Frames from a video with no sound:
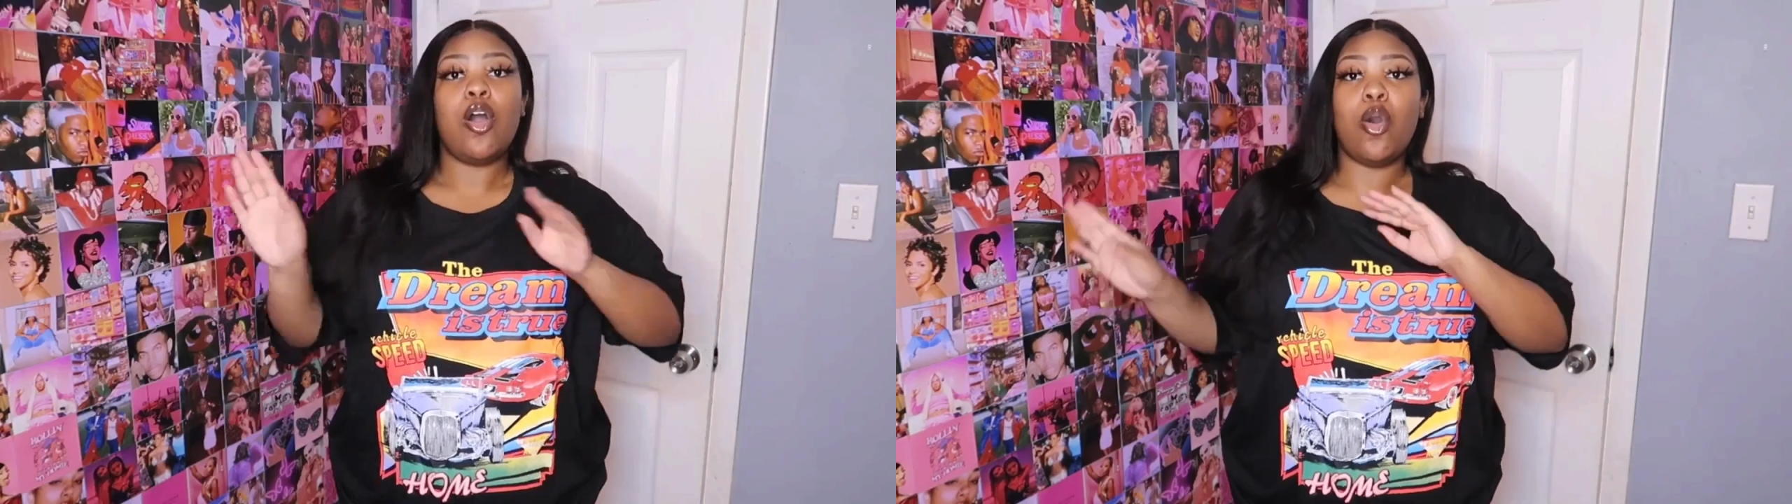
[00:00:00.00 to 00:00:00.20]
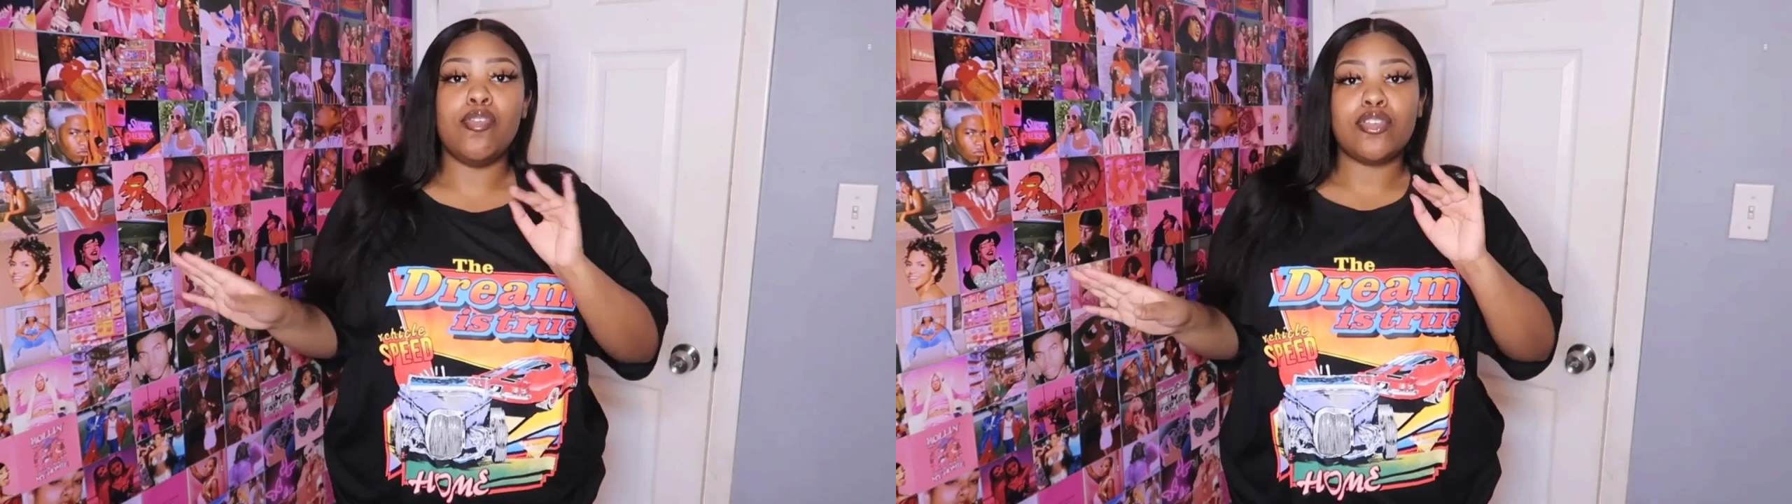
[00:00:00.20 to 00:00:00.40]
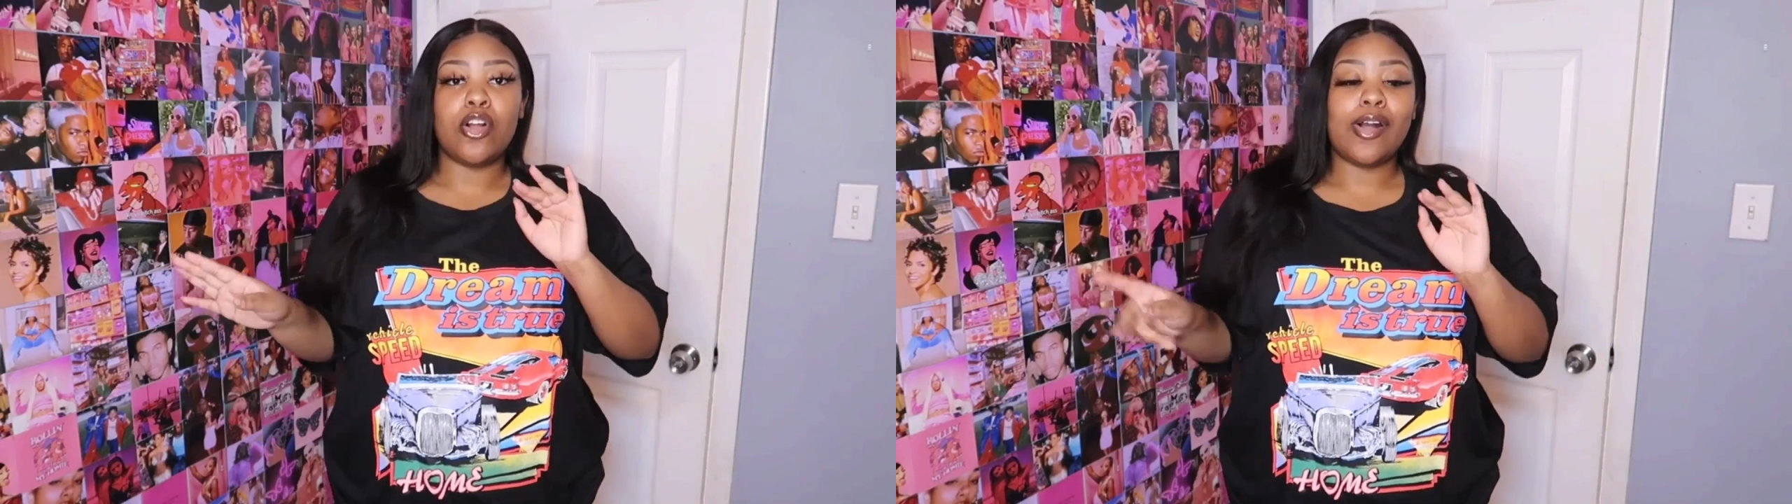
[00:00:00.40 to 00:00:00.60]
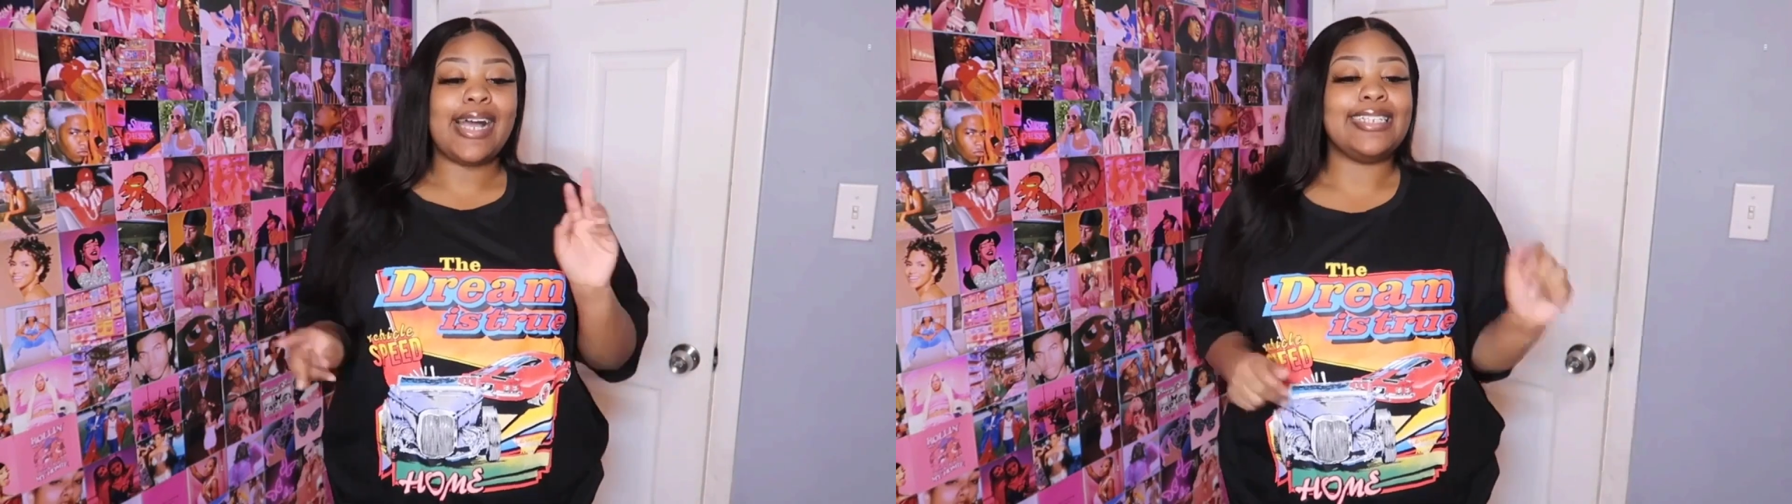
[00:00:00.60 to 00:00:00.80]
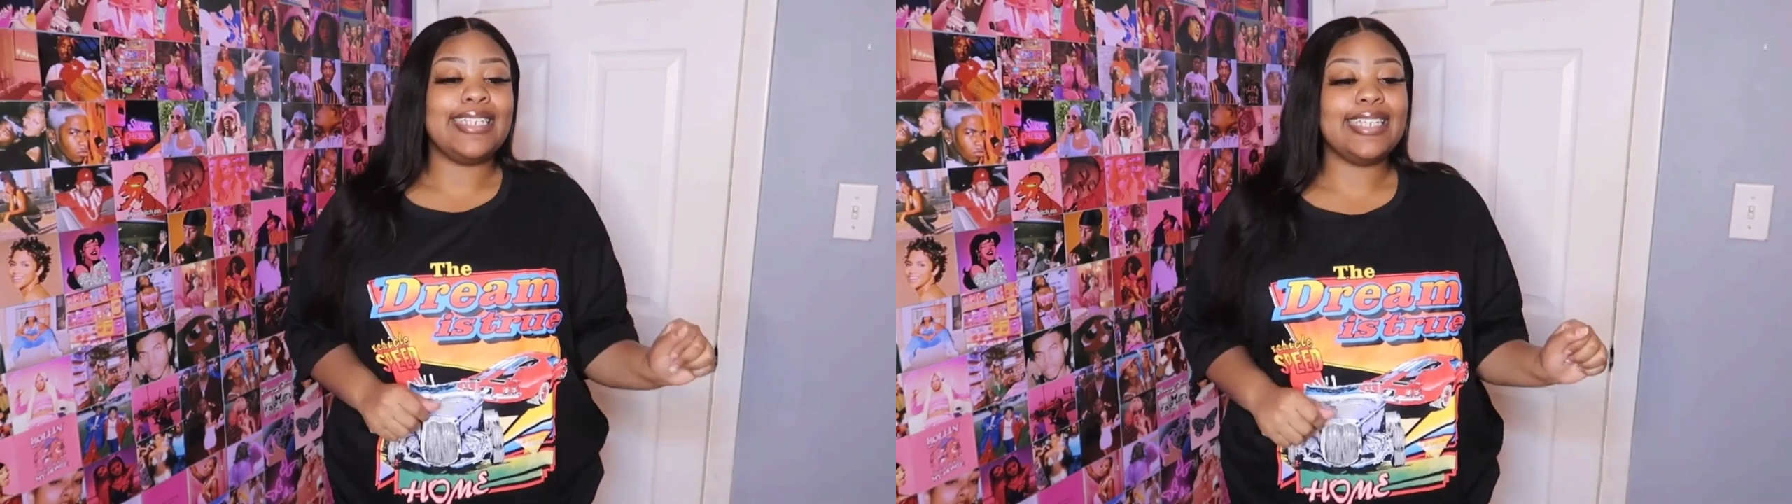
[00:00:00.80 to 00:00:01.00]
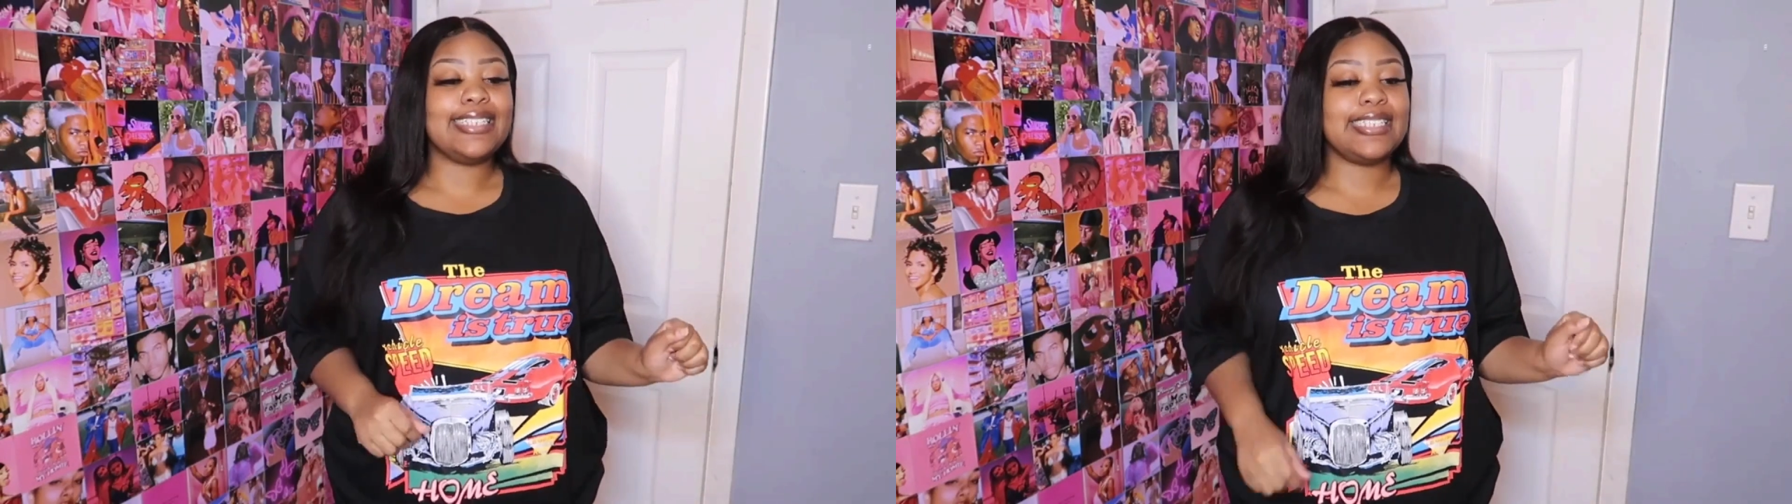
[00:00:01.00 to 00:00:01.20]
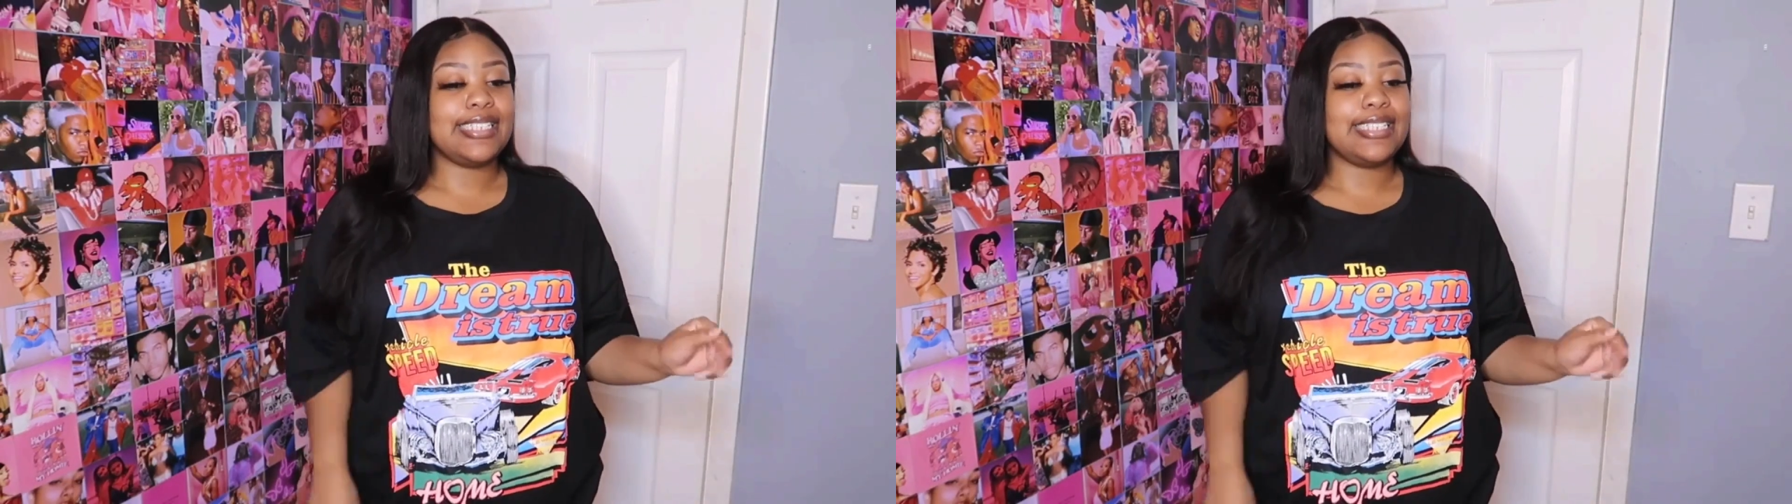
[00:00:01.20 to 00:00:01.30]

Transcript: Overall, I did get this